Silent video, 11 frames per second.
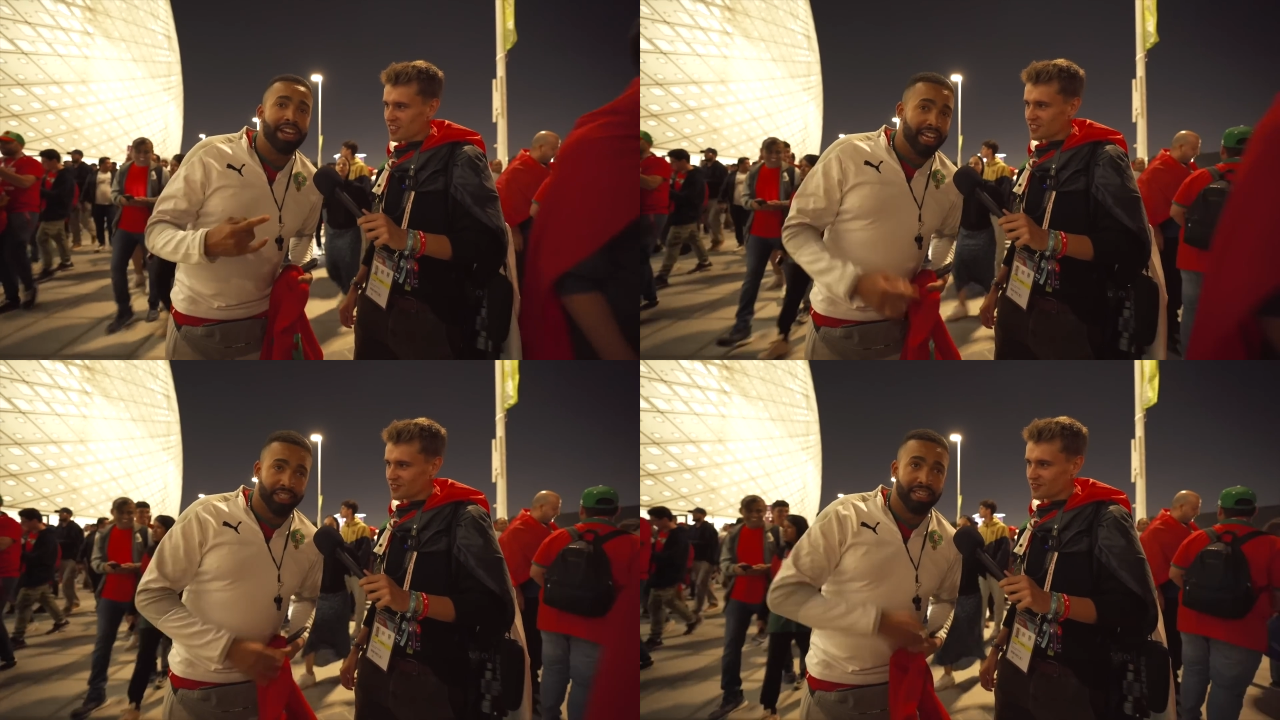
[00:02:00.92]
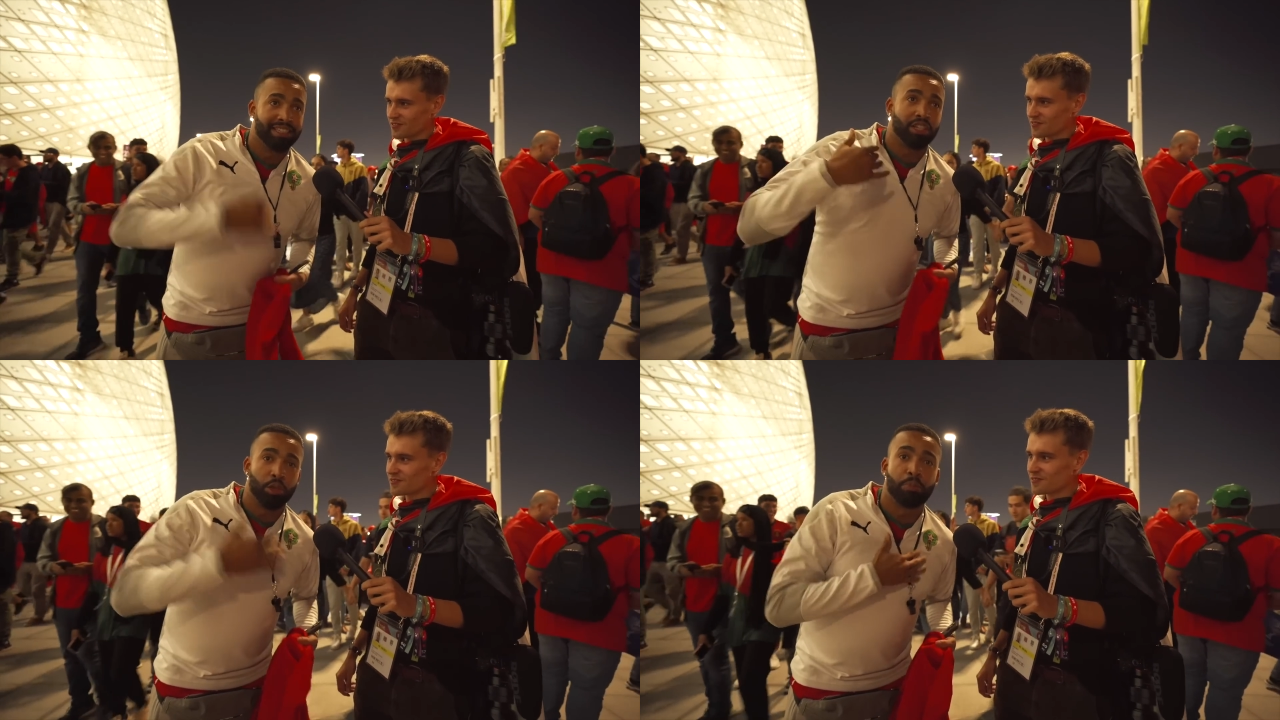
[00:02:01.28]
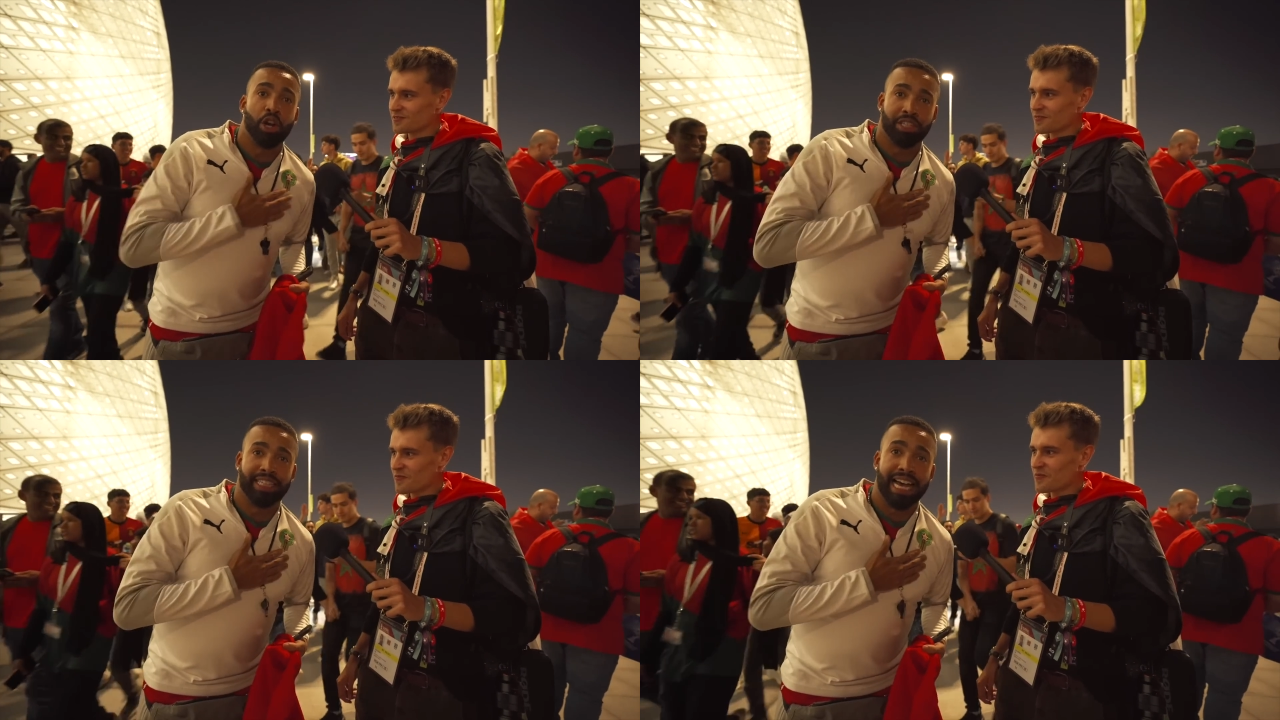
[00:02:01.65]
Speaker 1: nations that
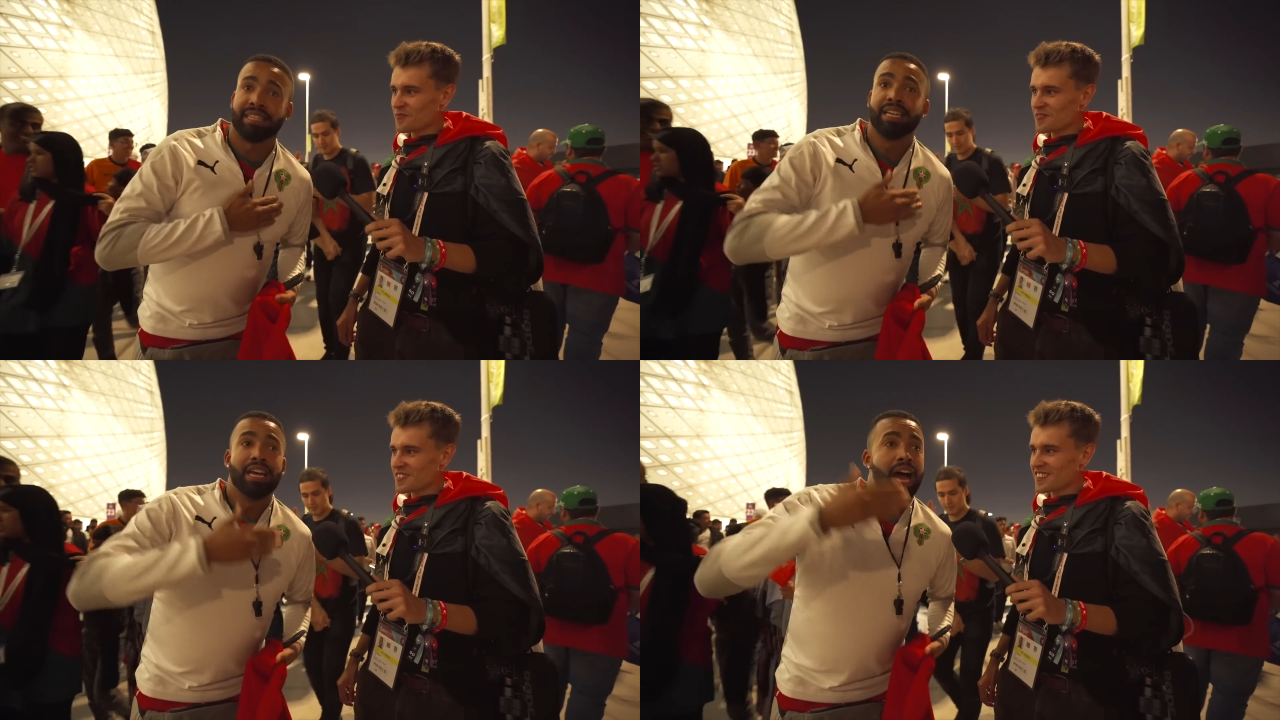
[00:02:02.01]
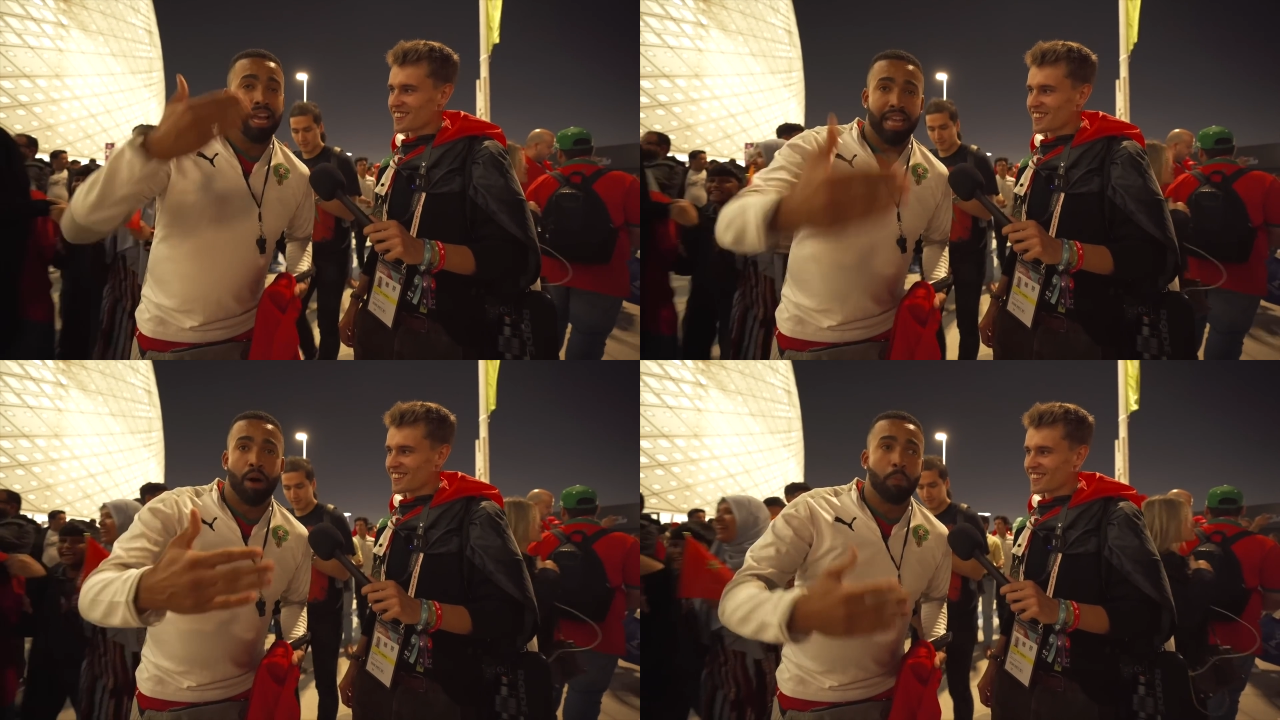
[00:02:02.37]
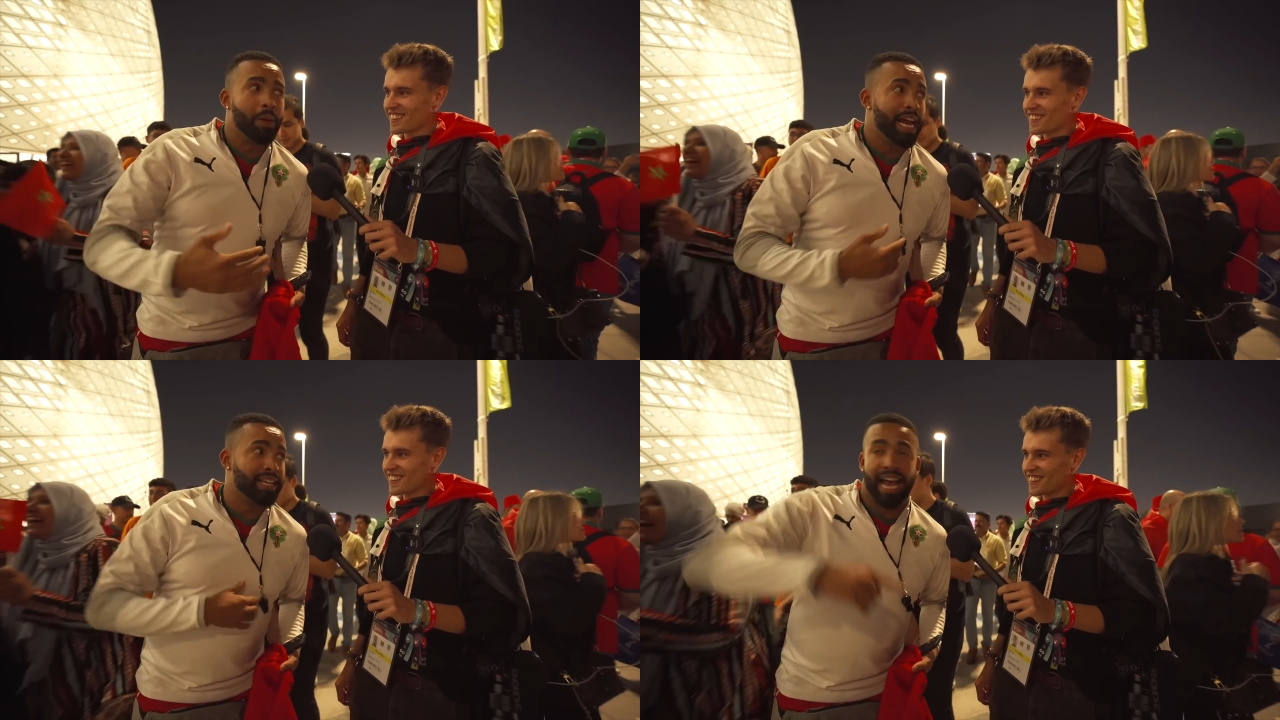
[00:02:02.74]
supported us, and our
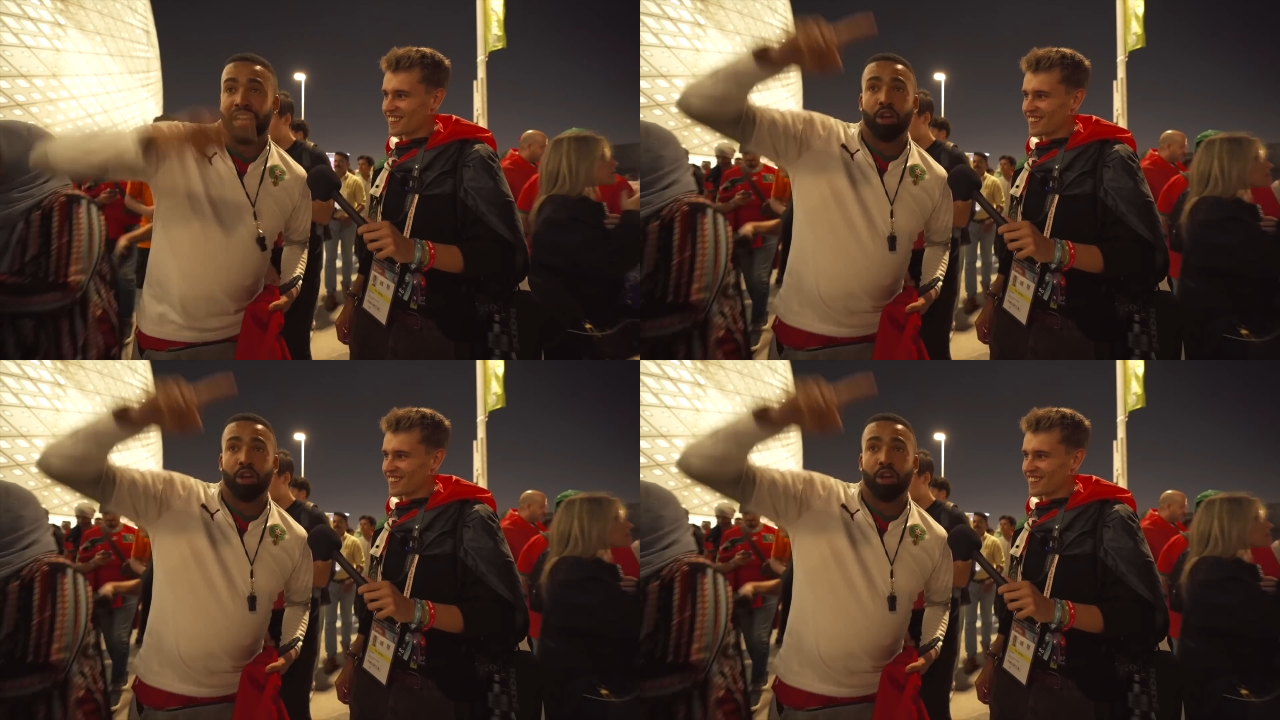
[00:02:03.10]
players, and